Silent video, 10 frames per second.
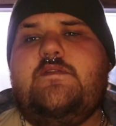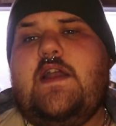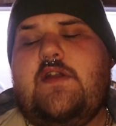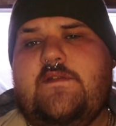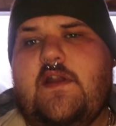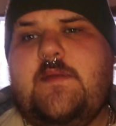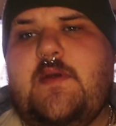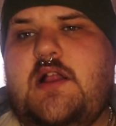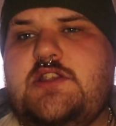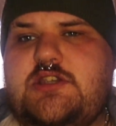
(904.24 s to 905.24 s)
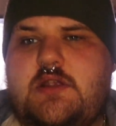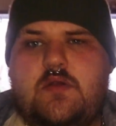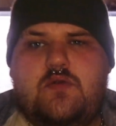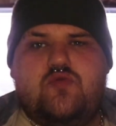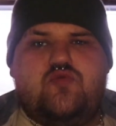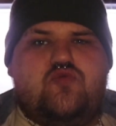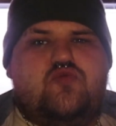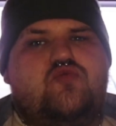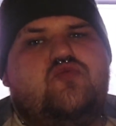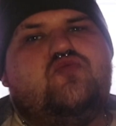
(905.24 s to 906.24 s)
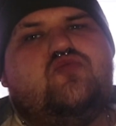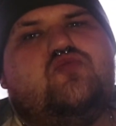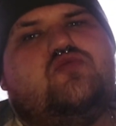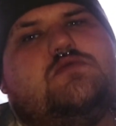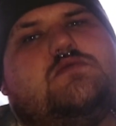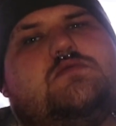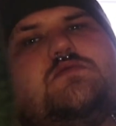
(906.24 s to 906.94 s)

Very, very much. Ooh.